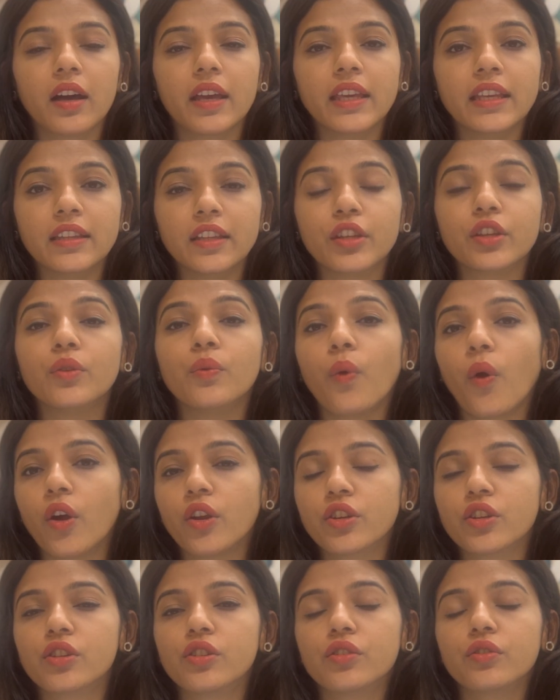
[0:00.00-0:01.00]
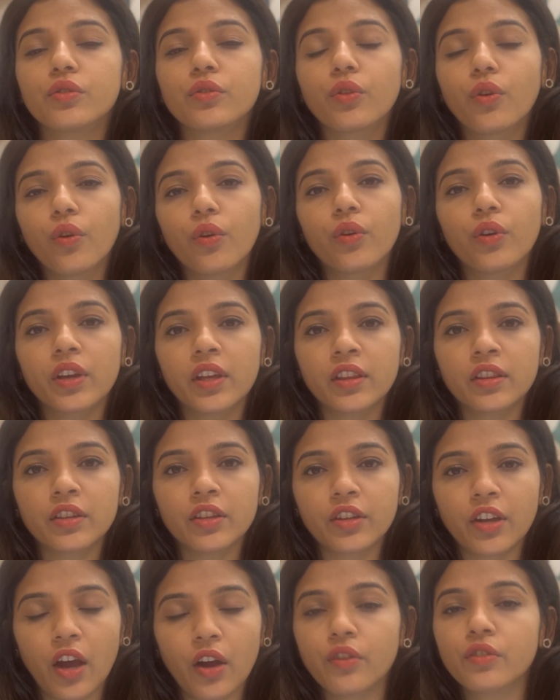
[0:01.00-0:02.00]
either you want to go in
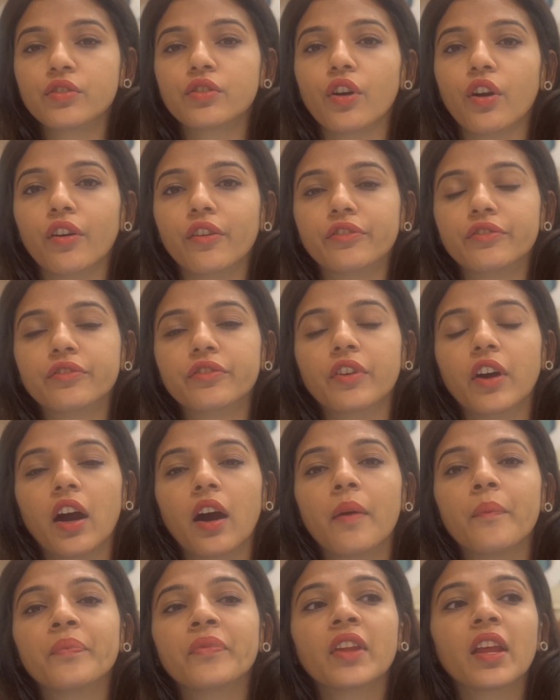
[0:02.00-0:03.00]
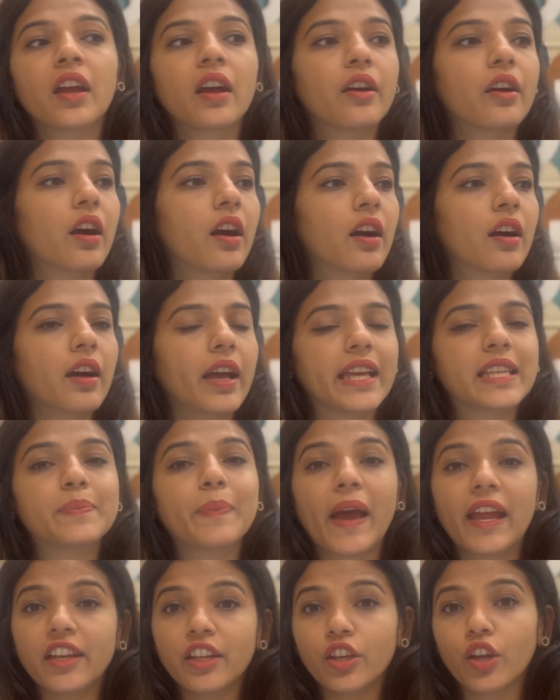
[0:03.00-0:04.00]
the route of
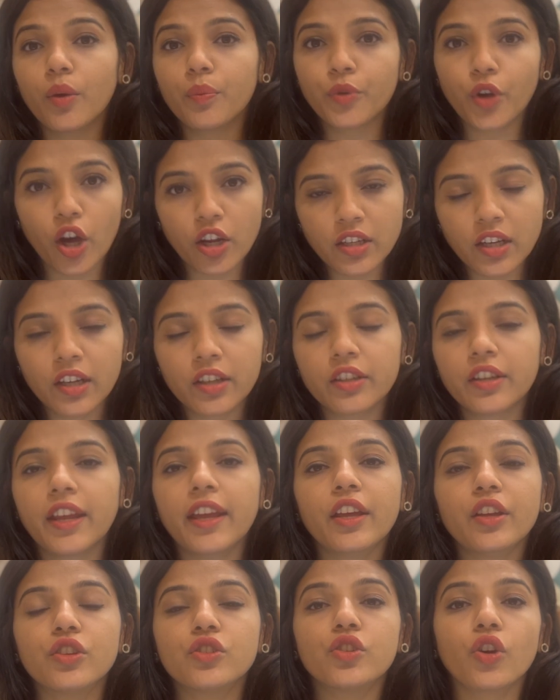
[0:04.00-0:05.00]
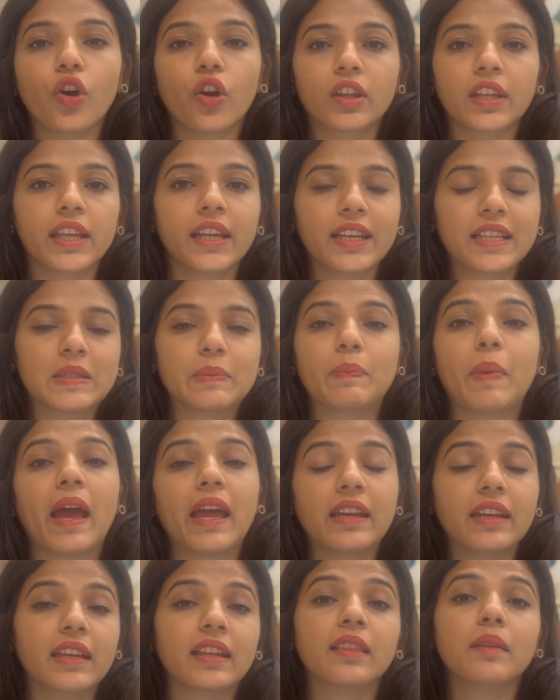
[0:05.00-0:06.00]
expanding your product range or then
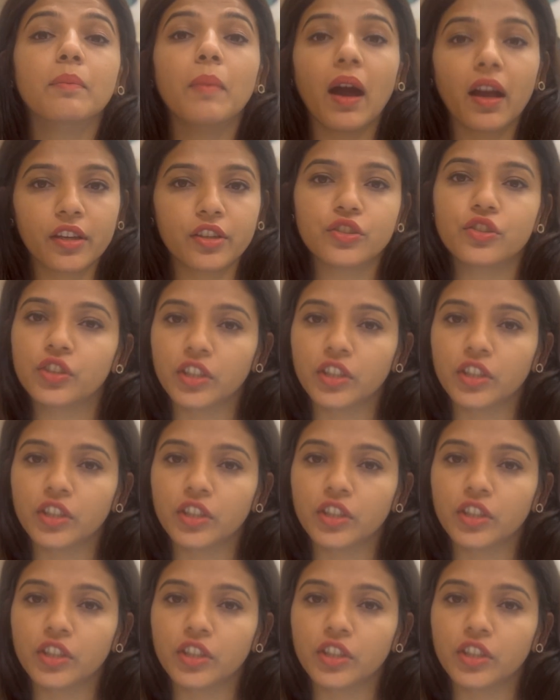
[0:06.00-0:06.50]
expanding the market